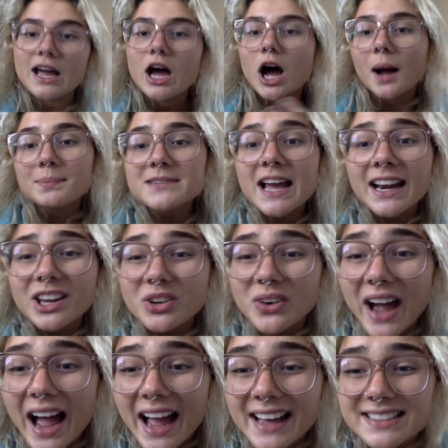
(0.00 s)
updating you
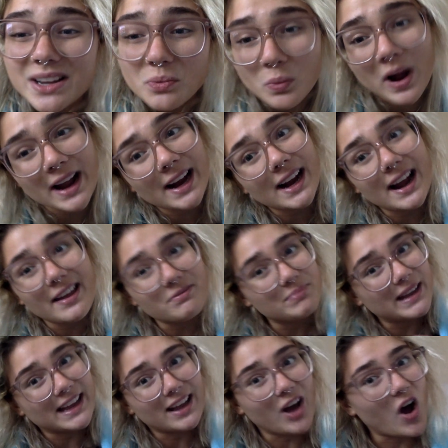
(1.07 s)
guys on why I've
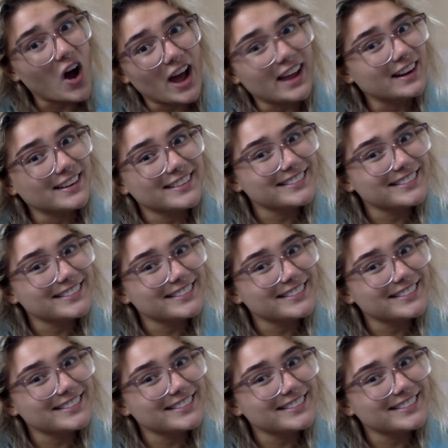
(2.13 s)
been gone.